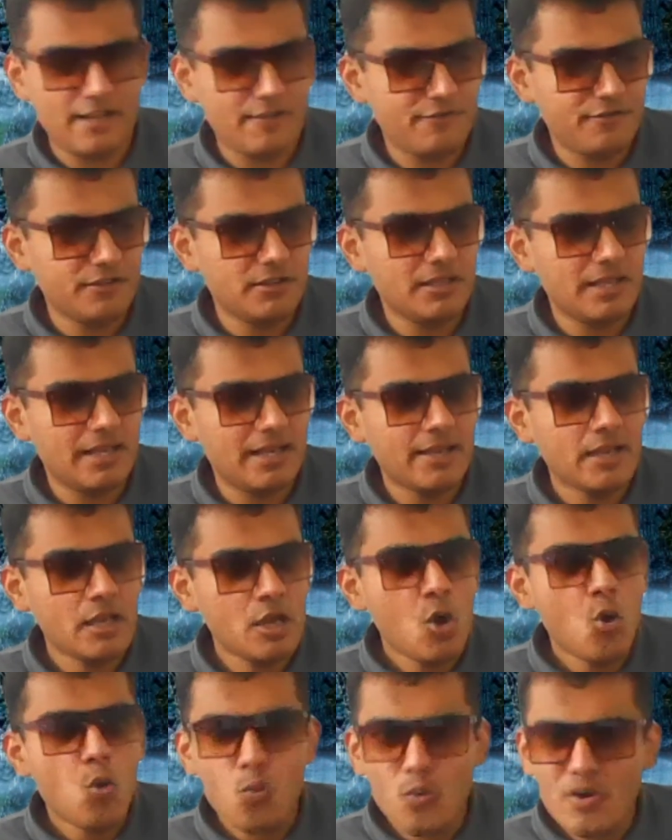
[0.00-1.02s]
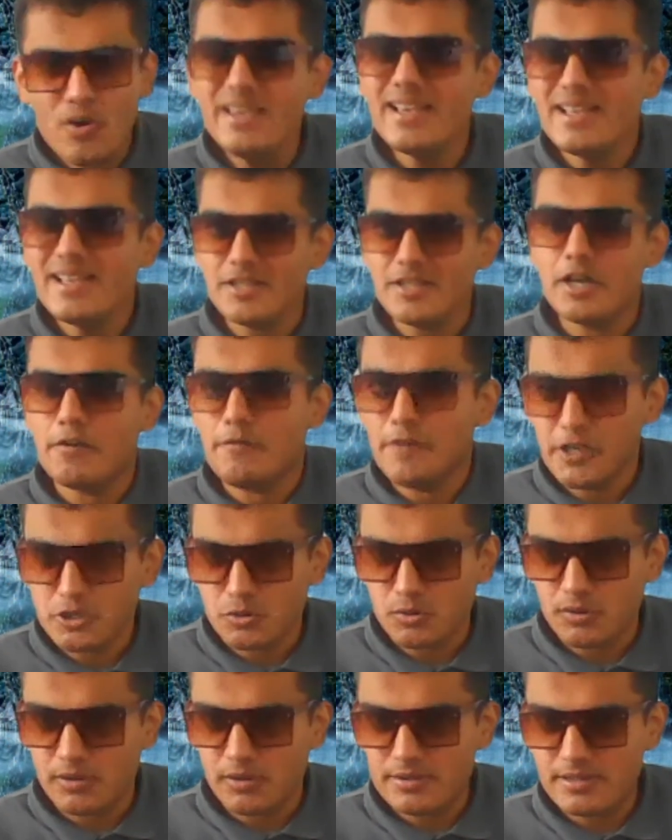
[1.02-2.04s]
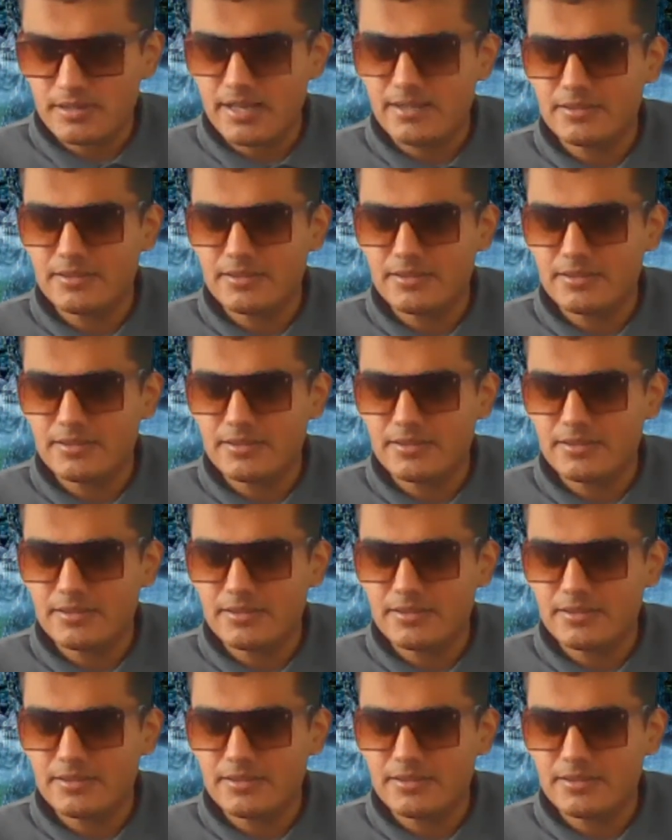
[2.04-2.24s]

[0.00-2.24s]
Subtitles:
And I feel like we as individuals,